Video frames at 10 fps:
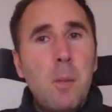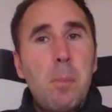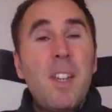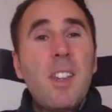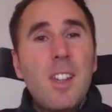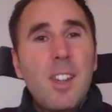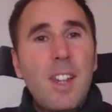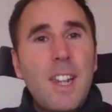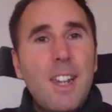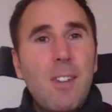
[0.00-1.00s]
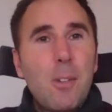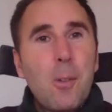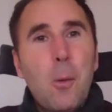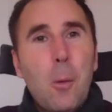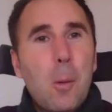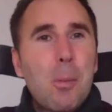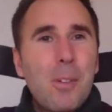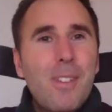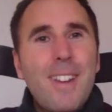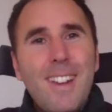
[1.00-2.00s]
businessy, sort of
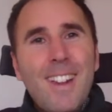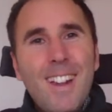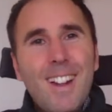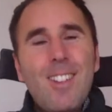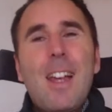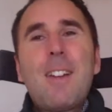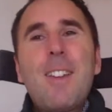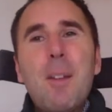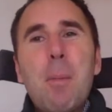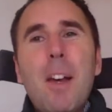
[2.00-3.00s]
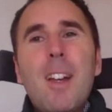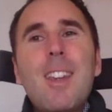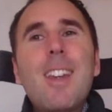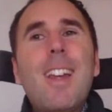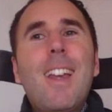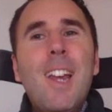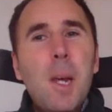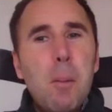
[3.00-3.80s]
corporate-y sounding person.